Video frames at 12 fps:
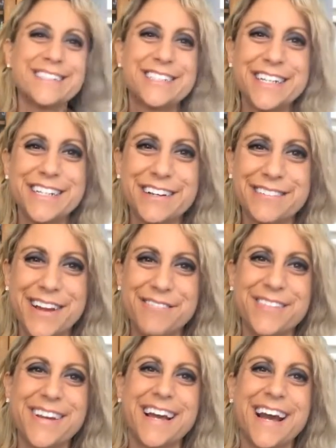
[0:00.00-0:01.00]
actually don't have
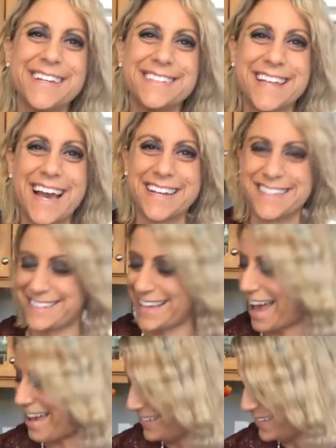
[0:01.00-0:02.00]
my contacts
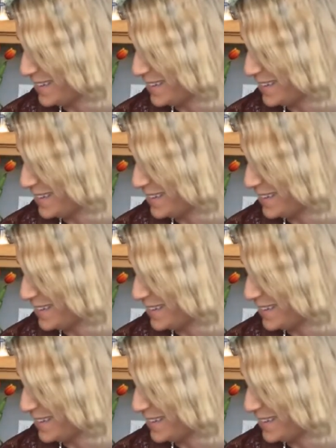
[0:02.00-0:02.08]
yet.